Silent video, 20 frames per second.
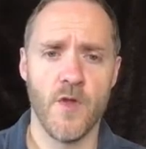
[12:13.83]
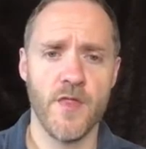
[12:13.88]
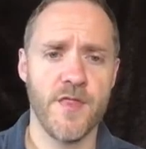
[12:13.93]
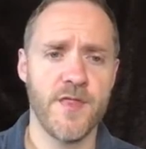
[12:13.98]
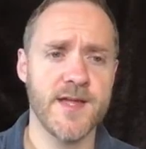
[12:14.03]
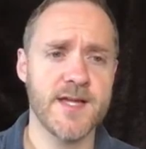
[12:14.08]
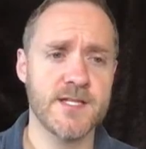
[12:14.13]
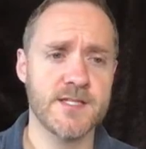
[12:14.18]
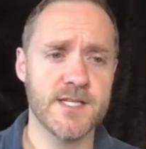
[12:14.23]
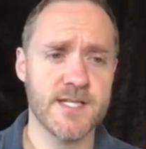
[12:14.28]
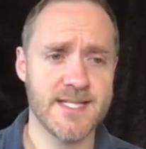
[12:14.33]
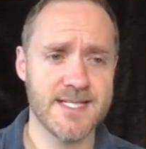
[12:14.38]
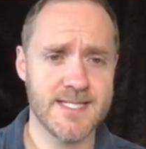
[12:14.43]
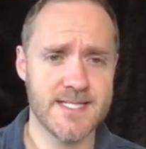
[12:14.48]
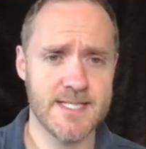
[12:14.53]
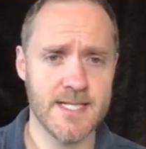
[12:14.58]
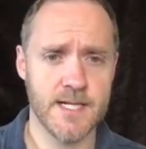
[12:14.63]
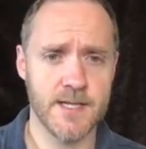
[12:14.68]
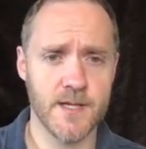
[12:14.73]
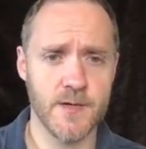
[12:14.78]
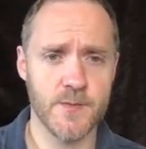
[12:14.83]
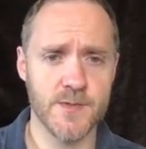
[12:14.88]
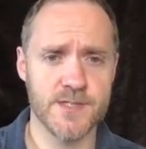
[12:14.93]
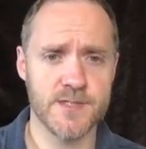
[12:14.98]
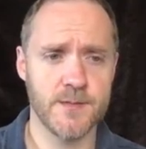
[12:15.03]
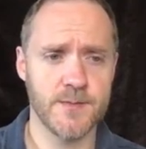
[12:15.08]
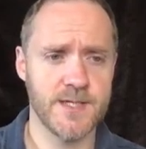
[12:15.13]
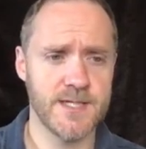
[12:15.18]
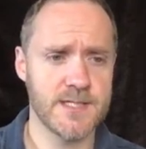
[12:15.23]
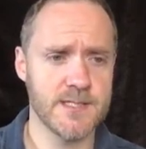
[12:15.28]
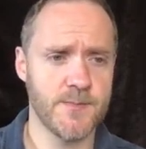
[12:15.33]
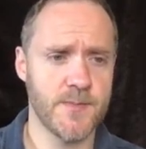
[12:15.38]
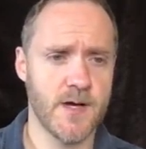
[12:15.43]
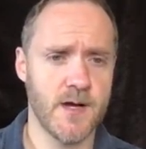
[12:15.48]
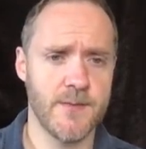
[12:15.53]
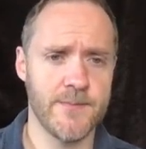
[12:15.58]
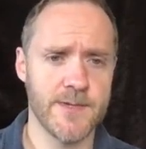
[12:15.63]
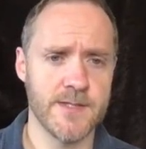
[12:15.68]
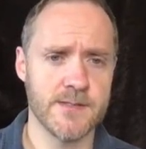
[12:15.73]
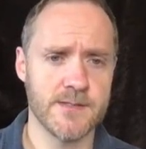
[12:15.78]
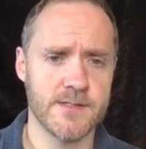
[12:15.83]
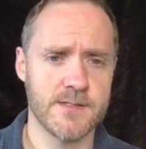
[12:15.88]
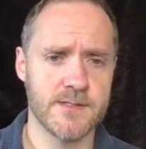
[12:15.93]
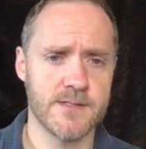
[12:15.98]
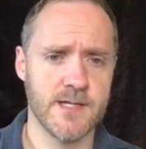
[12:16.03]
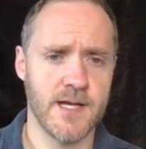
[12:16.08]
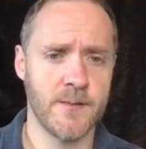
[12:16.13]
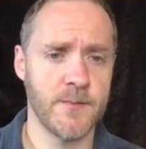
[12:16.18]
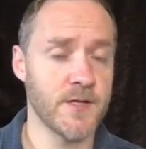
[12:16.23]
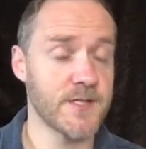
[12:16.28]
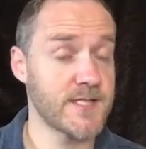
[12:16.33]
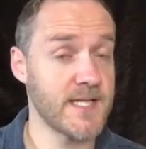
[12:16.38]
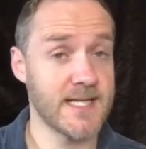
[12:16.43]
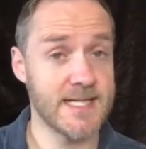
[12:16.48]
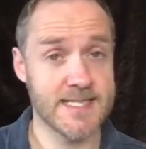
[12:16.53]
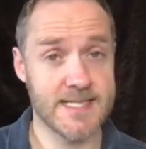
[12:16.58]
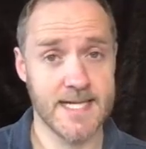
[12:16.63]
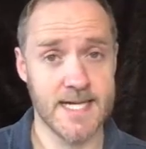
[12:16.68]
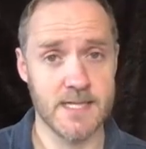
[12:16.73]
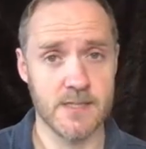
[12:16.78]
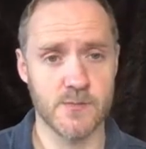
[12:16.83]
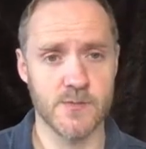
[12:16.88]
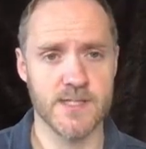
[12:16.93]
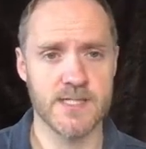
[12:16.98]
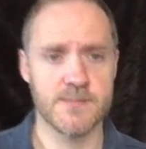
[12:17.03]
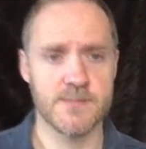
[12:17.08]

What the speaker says: thing to consider though with some of these apartments, I'm not saying it's the case with this